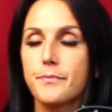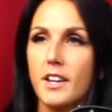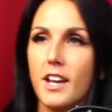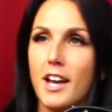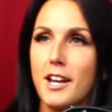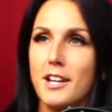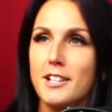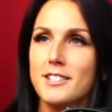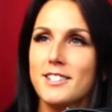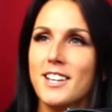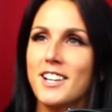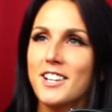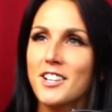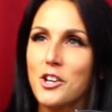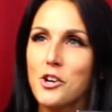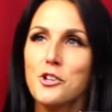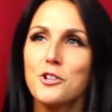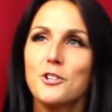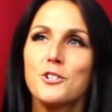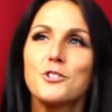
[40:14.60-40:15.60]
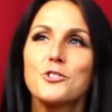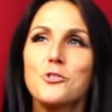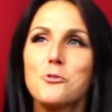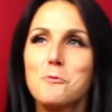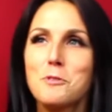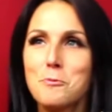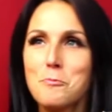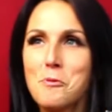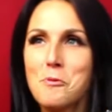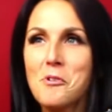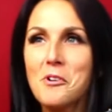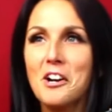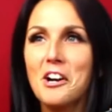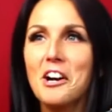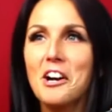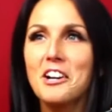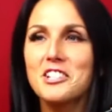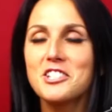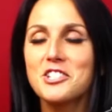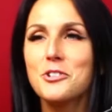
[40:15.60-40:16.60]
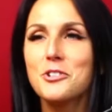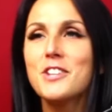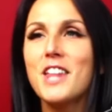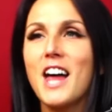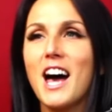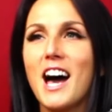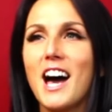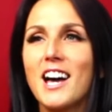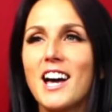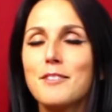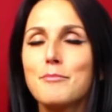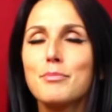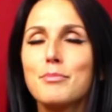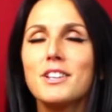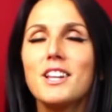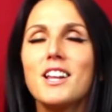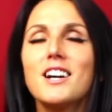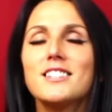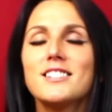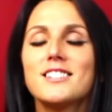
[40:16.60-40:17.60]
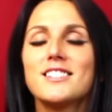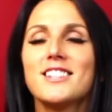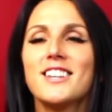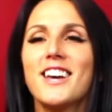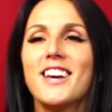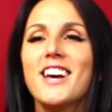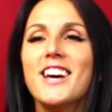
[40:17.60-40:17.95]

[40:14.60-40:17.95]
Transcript: And it's like, no, there's so much more to that. Plus